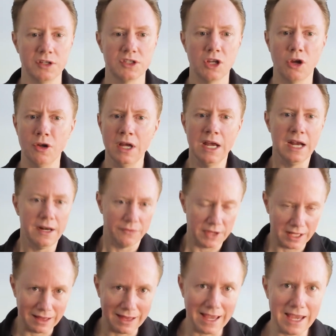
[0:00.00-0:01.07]
So
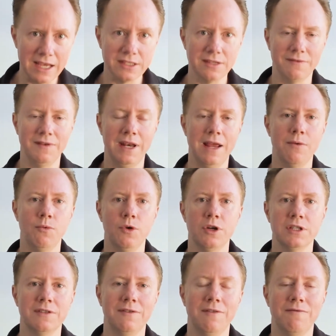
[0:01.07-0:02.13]
the layers of
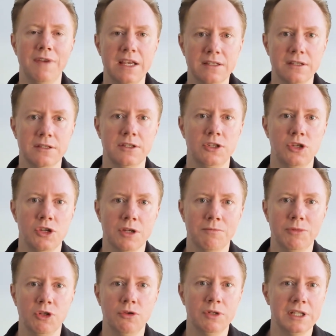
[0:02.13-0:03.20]
networks of investors that you can
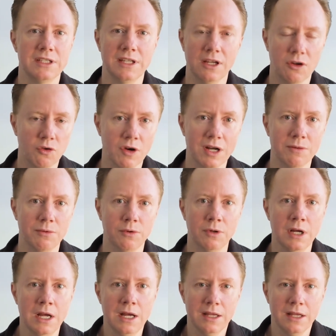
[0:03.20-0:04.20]
build is incredible.